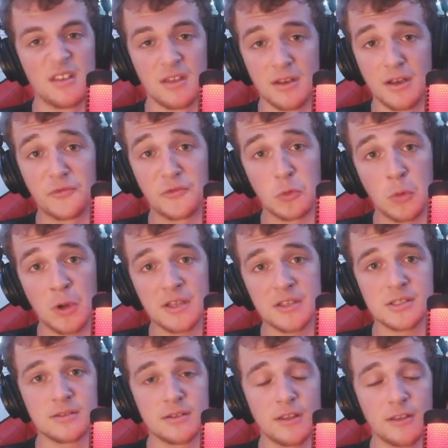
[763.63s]
and if you're
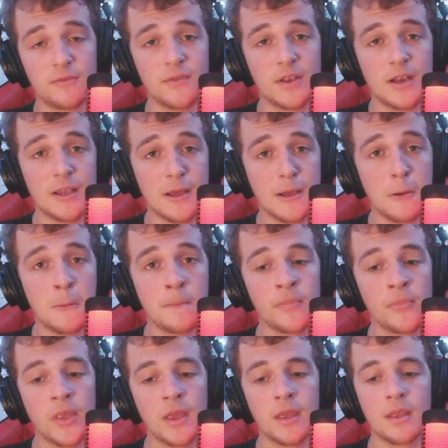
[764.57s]
watching this video,
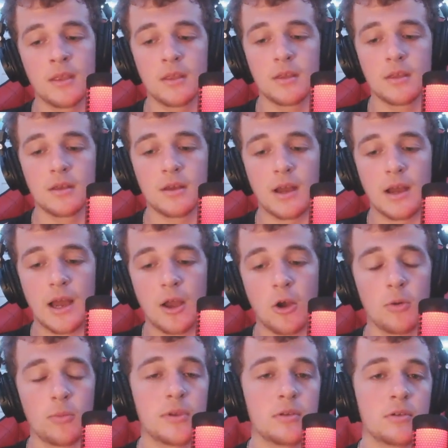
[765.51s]
I
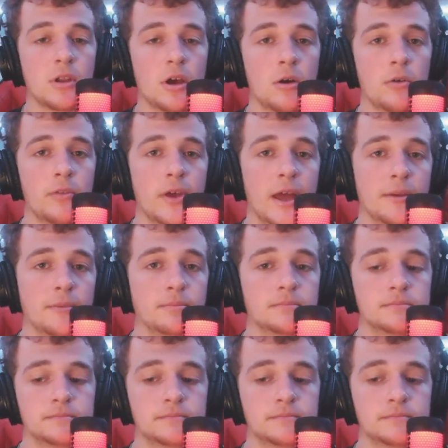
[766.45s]
hope you know that